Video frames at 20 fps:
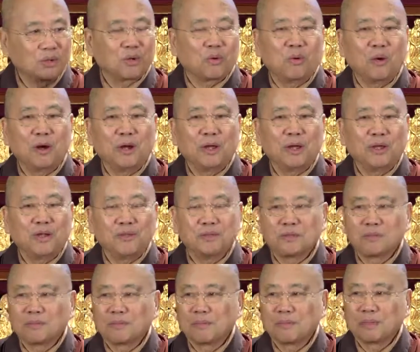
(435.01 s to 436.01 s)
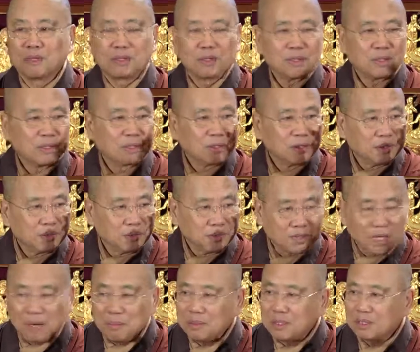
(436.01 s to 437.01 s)
requires
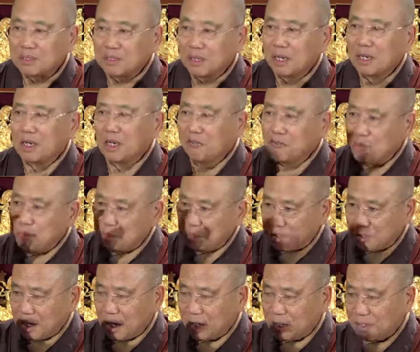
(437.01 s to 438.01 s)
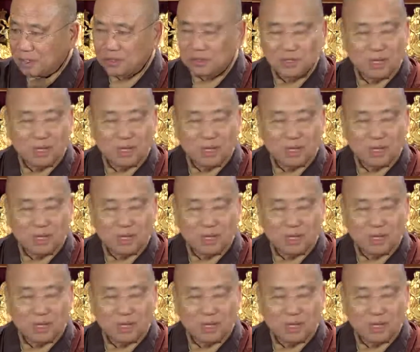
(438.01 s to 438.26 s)
samatha and vipassana.